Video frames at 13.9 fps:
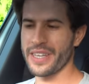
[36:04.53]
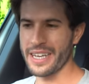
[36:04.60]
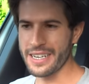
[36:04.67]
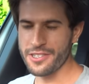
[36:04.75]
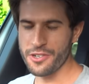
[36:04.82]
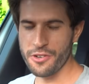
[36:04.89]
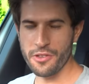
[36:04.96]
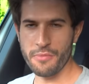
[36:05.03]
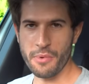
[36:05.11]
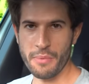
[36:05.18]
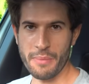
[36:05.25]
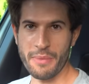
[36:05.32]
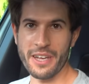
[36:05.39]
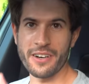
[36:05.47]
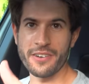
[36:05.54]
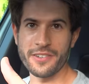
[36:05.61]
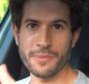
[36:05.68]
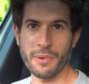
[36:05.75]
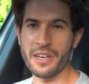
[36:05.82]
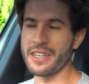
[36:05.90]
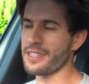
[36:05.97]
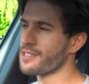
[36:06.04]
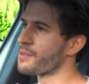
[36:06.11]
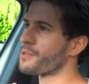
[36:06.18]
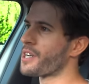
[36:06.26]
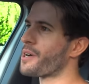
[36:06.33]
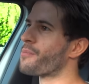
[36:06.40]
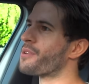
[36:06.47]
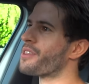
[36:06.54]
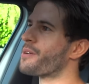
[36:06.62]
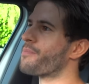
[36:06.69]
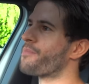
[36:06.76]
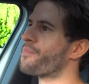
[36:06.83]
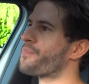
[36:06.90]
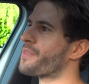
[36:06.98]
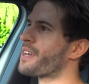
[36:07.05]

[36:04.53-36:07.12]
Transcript: getting to know them a bit better and spending some time with them